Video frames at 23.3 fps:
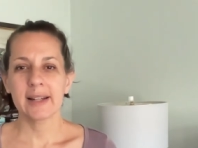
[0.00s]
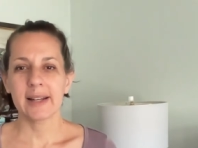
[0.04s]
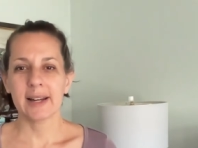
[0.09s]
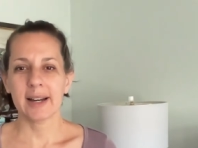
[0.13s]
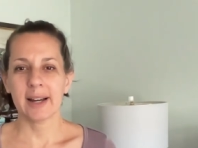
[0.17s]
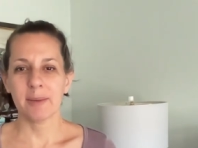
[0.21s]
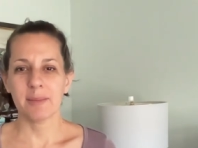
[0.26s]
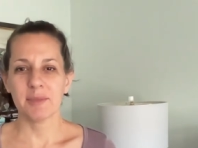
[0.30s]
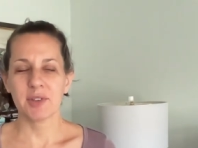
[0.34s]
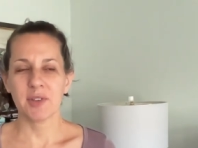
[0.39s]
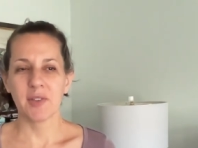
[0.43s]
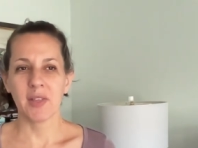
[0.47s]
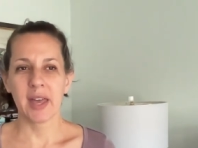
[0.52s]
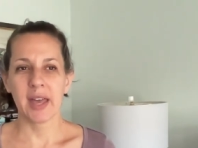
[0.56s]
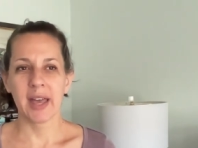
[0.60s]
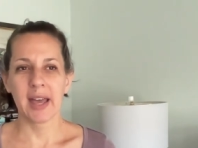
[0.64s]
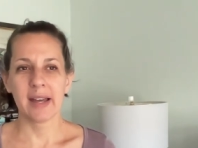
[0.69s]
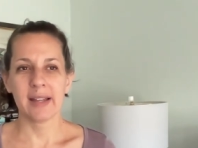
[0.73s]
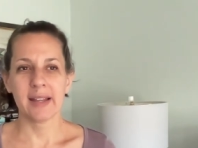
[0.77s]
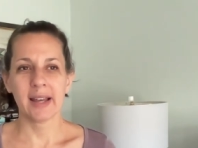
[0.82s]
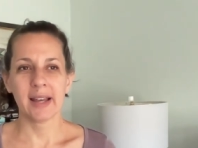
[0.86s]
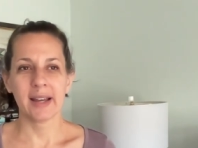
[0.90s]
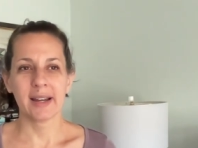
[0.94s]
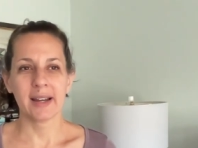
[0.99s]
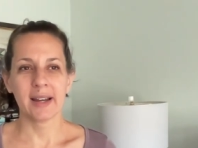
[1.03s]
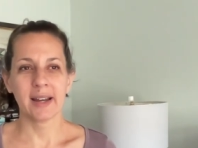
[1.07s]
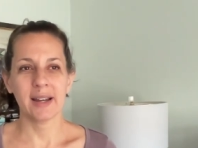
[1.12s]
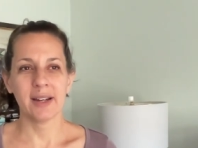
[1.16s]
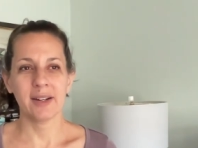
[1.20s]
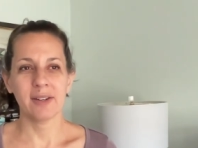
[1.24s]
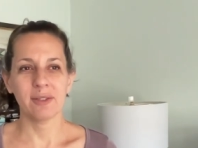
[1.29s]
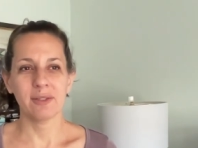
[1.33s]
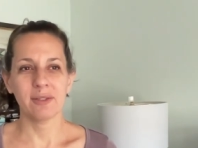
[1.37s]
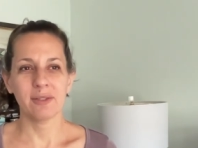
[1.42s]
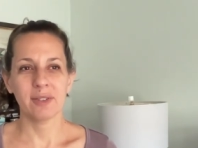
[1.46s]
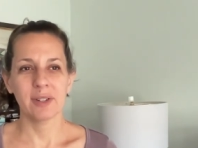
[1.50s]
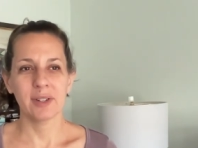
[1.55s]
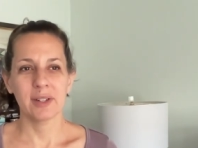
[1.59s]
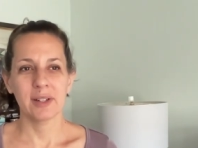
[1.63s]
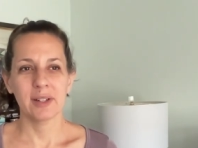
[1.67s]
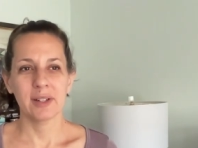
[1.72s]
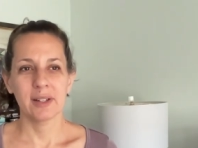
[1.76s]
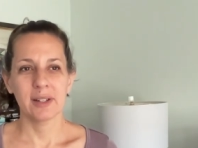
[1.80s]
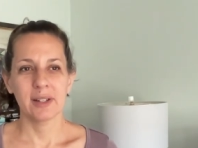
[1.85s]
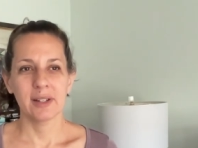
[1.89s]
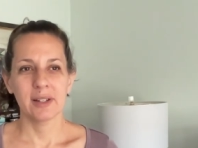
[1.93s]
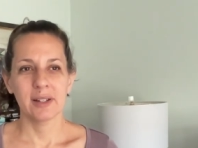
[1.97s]
Um, so they had that kind
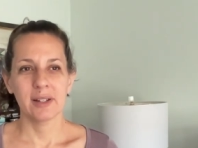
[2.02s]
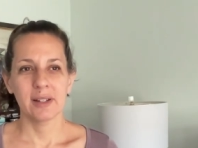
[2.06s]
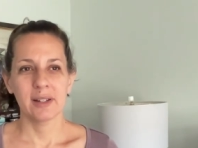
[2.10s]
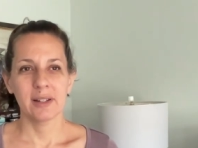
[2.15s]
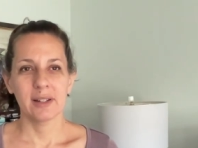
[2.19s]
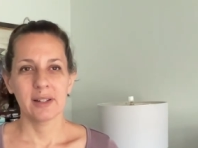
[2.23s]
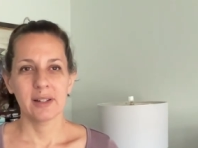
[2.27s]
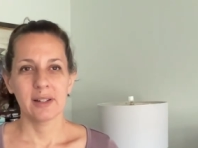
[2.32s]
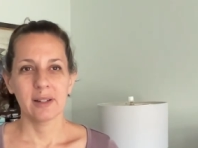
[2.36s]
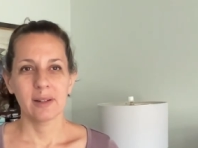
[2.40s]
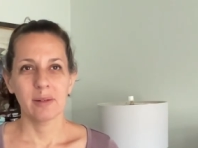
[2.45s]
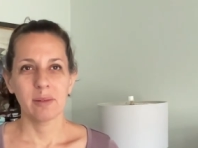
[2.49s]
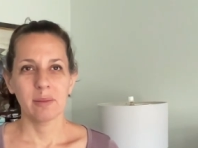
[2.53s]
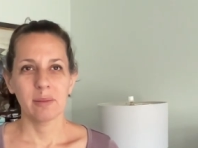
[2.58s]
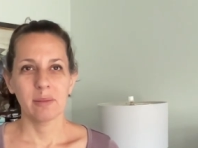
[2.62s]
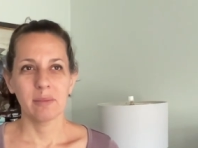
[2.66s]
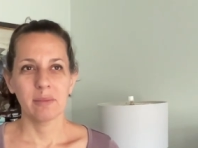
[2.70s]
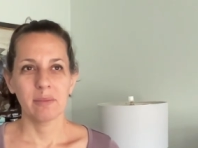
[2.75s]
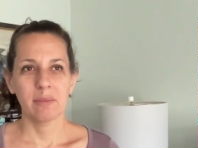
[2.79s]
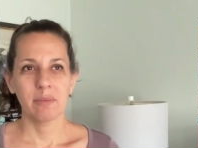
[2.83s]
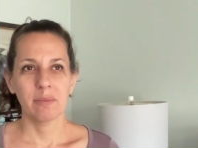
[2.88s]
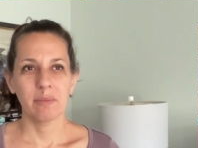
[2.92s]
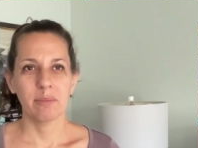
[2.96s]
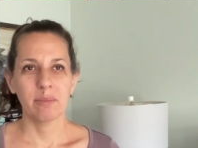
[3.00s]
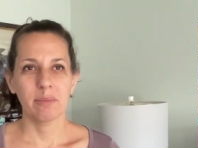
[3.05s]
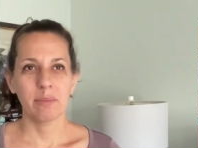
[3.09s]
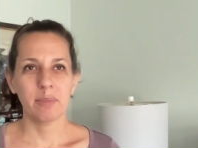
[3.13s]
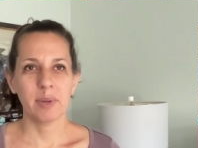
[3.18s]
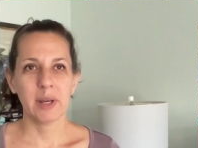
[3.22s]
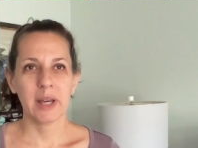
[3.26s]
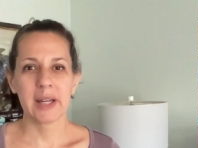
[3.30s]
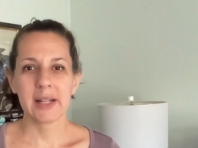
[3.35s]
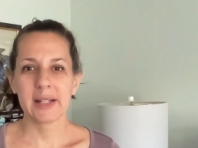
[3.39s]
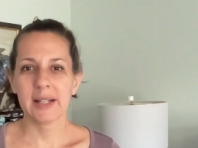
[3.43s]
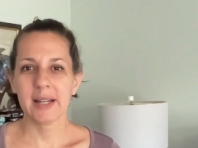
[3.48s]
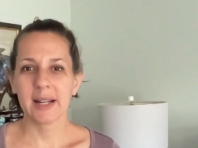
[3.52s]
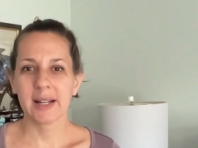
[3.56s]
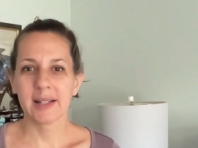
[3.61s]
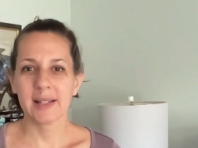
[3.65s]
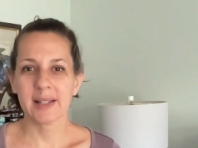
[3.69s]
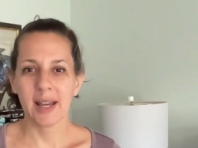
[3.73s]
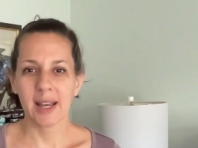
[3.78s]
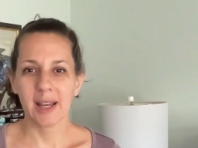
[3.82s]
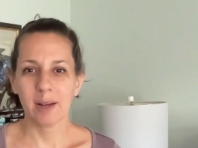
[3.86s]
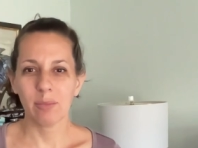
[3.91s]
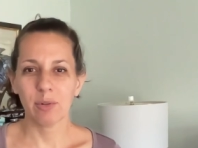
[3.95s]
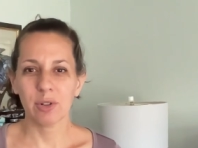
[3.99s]
of picnic
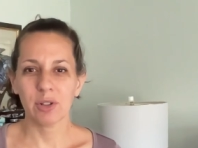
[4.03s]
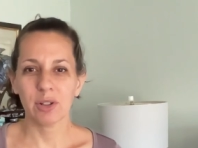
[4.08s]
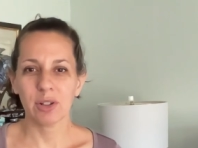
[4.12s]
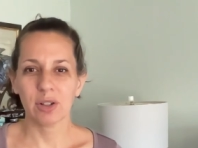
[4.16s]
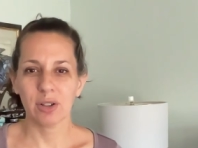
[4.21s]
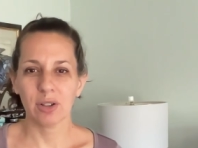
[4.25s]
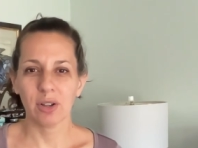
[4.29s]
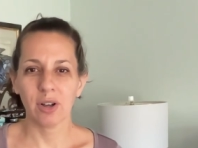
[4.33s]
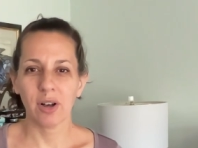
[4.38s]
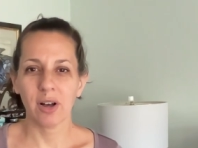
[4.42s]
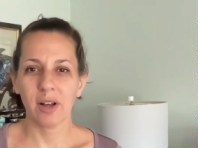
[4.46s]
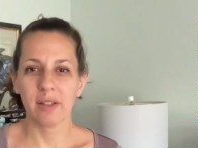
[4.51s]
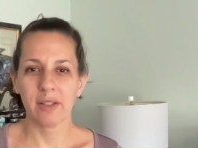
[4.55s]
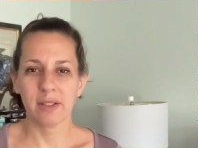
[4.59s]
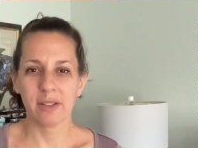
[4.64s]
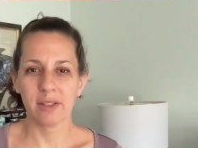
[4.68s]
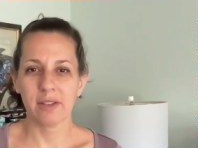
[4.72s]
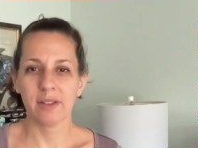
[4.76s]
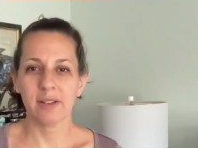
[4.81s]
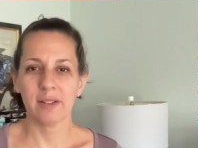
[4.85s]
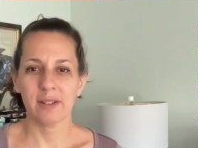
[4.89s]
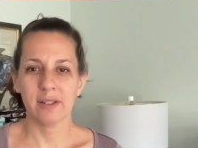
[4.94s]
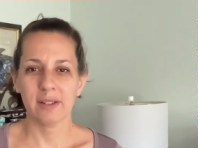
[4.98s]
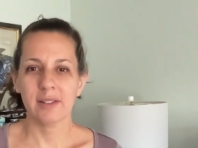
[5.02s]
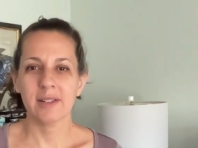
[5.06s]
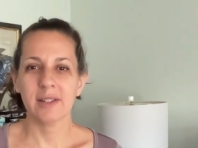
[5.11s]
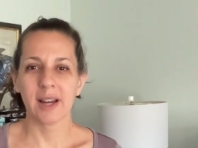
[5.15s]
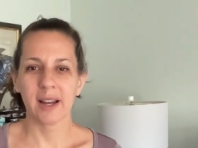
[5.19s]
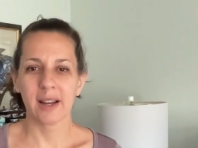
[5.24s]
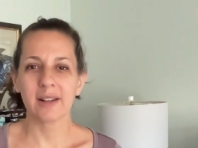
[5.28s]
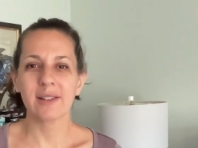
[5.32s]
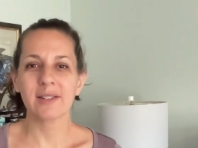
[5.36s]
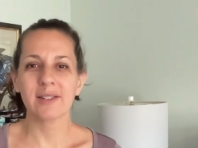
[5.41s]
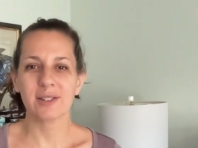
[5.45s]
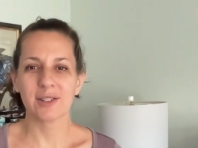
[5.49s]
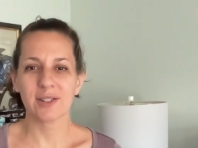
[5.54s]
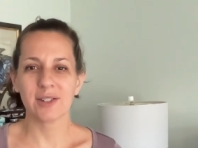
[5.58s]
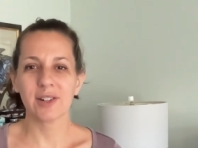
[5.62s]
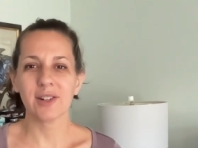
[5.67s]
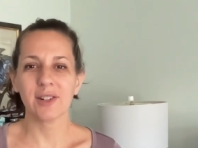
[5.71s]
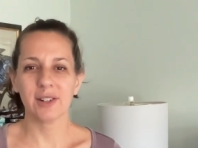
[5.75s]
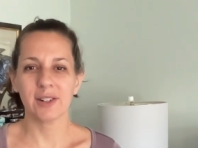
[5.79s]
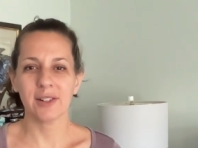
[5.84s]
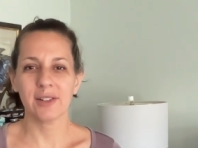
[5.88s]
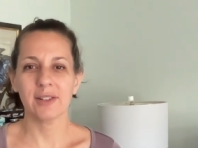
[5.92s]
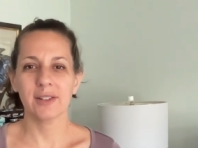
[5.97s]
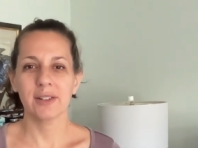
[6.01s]
tablecloth
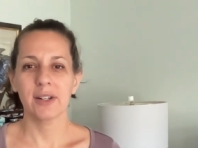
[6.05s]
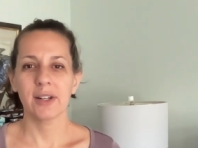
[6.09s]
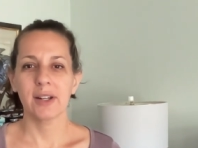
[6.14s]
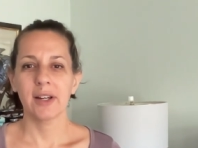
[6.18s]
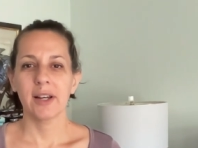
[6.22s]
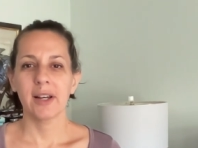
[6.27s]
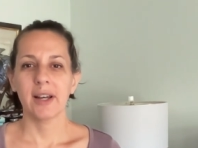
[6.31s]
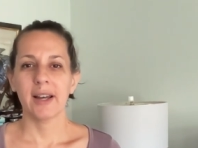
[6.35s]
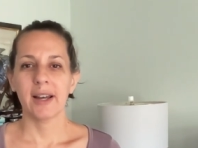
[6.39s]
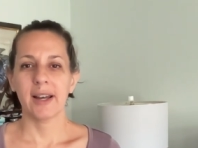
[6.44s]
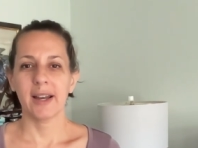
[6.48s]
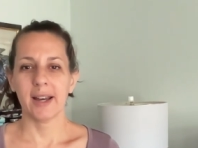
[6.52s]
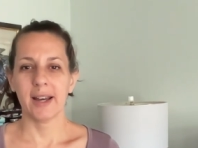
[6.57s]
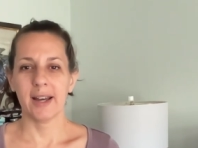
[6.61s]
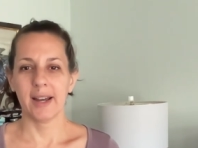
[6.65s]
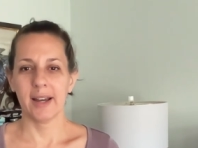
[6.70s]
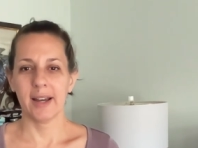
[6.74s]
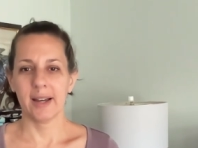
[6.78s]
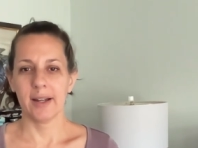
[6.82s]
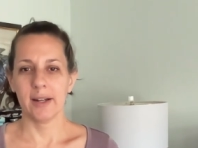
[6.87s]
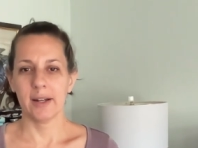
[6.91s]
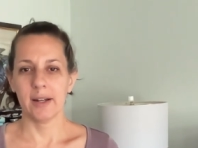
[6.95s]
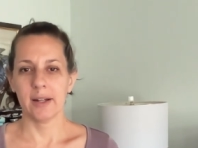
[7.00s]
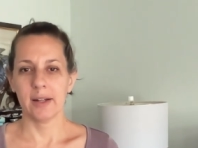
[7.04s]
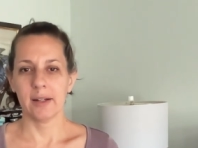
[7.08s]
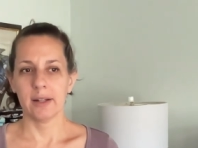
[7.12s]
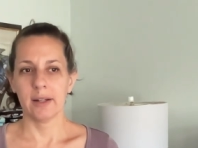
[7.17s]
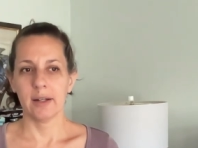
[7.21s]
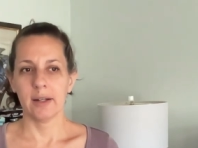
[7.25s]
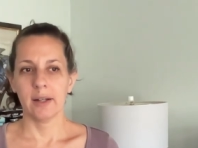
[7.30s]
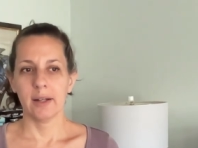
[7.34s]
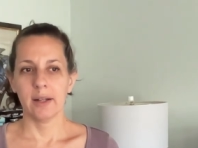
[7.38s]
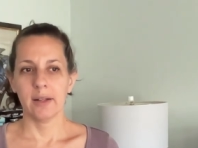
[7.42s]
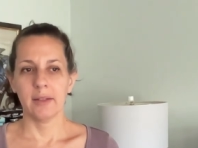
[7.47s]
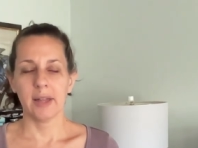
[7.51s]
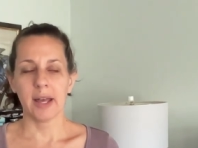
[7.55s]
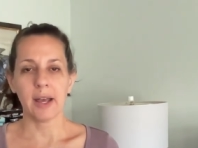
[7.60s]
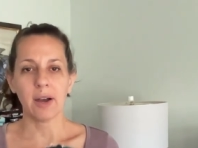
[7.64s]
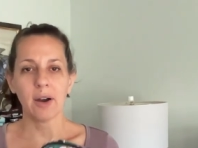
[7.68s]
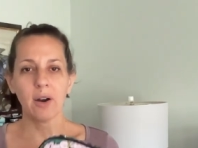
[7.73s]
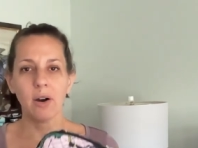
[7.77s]
texture and they